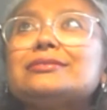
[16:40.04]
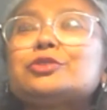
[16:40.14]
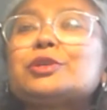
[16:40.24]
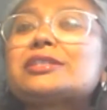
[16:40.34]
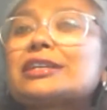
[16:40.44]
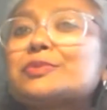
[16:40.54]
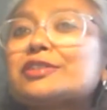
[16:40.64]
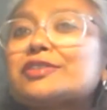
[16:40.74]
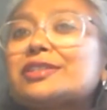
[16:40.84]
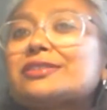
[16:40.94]
doing sex work
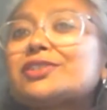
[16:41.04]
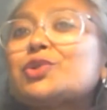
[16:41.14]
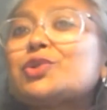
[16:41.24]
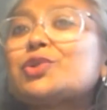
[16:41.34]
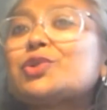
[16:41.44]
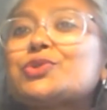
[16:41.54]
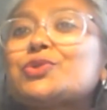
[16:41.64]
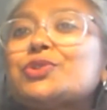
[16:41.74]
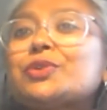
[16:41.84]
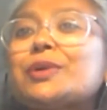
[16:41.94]
research is
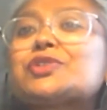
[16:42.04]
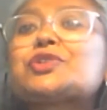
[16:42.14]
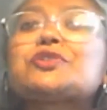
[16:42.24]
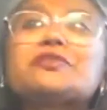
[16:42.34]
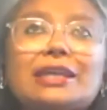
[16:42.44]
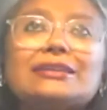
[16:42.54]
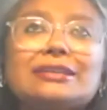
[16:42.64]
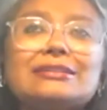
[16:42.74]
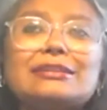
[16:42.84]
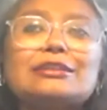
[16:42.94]
also the question of
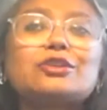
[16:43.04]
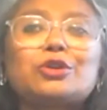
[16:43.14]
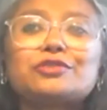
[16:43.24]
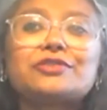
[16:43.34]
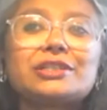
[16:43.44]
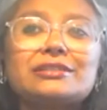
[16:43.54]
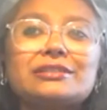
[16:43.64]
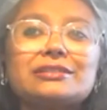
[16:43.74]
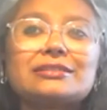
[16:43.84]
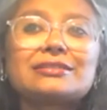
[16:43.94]
ethics, and a lot of it
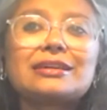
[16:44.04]
is,